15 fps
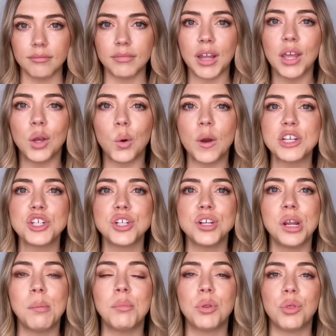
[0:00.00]
Question
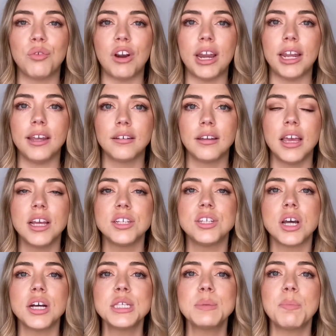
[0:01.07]
number 3.
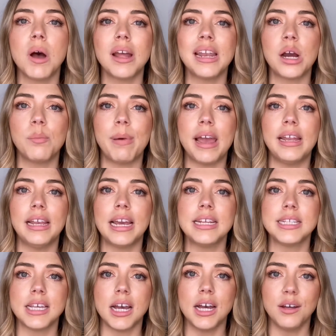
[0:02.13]
Does buy now, pay later
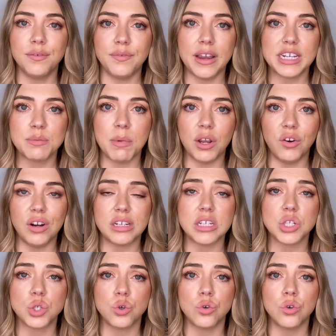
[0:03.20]
affect my credit
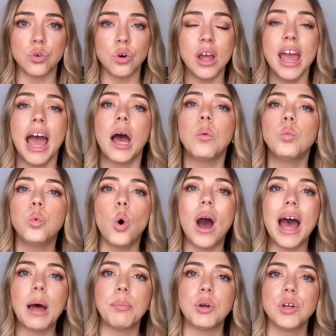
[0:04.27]
score, and what
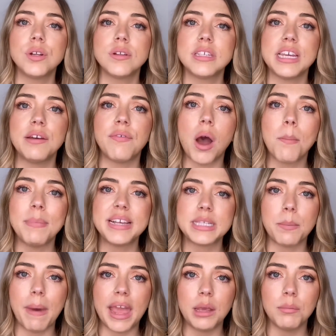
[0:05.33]
happens if I miss a
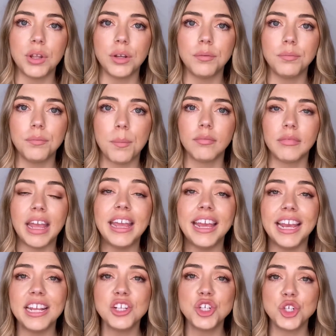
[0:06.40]
payment? In
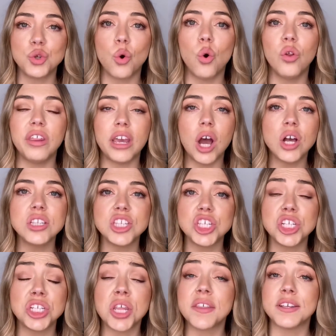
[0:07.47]
short, the answer to
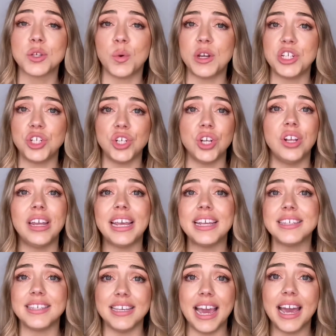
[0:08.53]
this question is
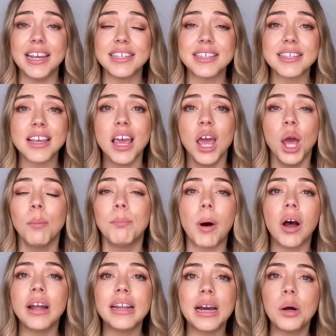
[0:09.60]
yes. Buy
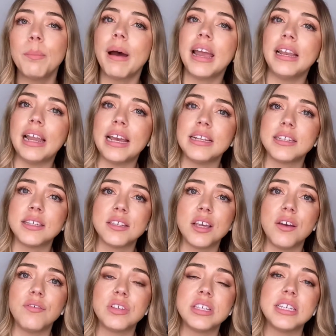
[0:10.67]
now, pay later
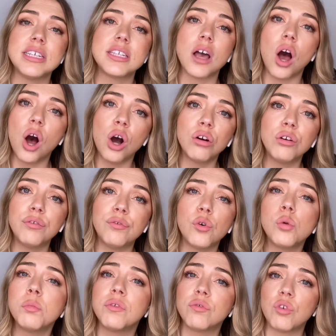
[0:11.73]
services are a form
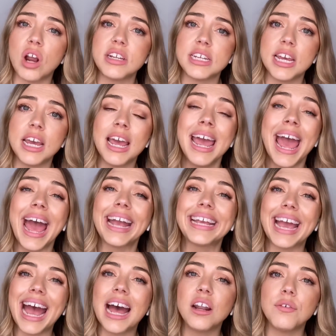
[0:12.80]
of credit and
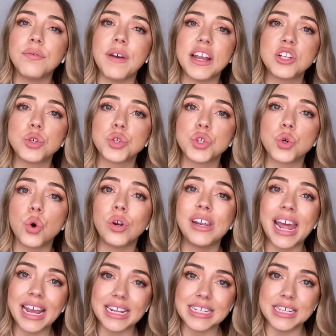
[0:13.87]
can affect your score
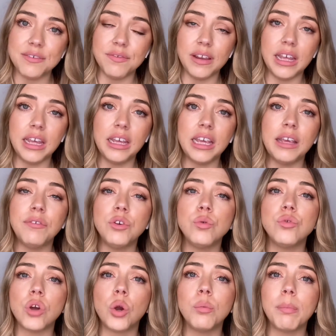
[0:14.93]
negatively if you
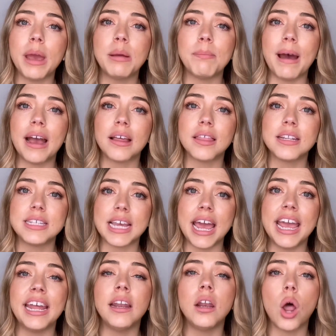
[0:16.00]
don't pay back the debt
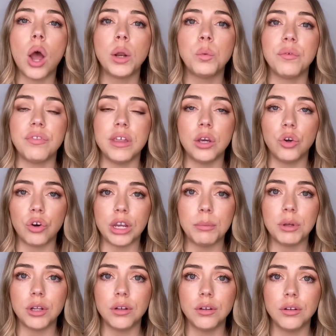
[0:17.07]
in line with the agreement.
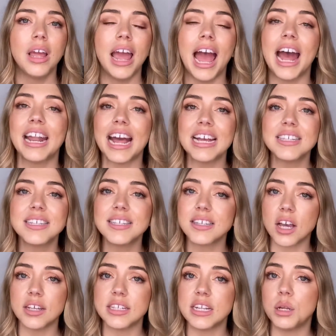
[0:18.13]
And as
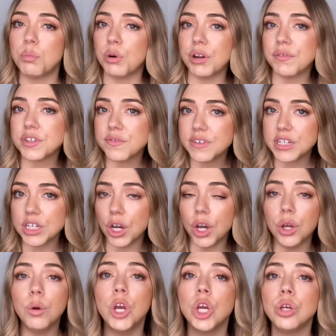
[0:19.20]
discussed in a previous video,
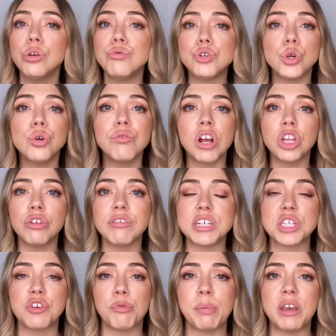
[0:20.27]
you do run the risk of
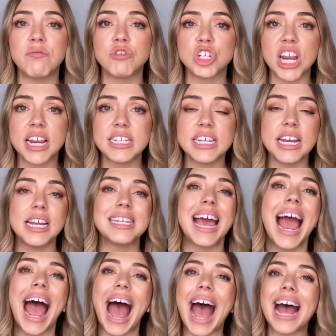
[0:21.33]
being rejected
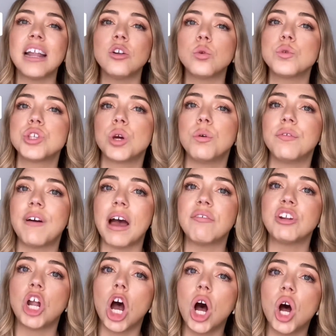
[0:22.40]
and also of having a
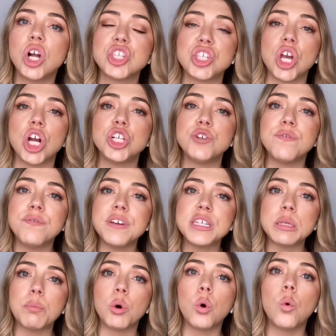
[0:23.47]
hard search
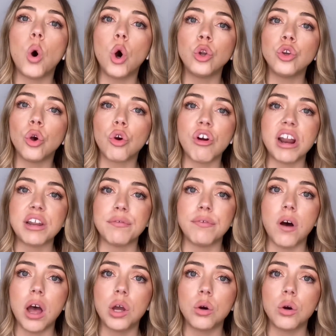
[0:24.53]
visible on your credit file,